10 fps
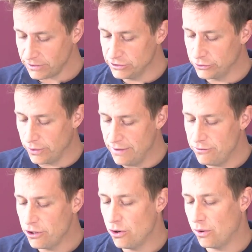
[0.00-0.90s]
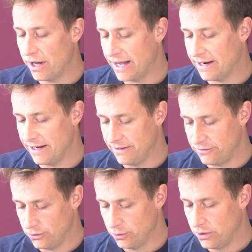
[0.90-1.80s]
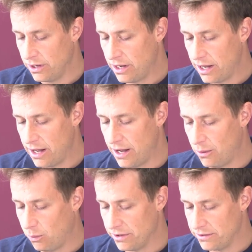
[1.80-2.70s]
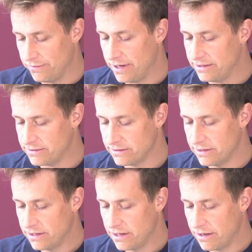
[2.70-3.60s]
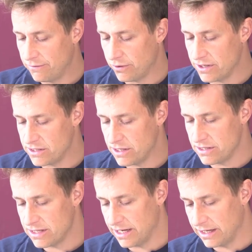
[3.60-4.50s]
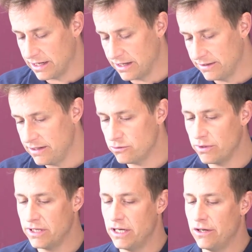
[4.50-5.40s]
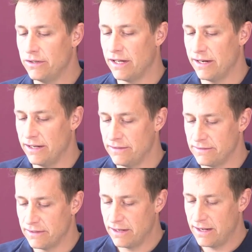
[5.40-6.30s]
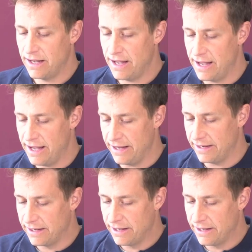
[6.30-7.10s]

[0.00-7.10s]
So if you go again into one device, for instance, like this one here, that is a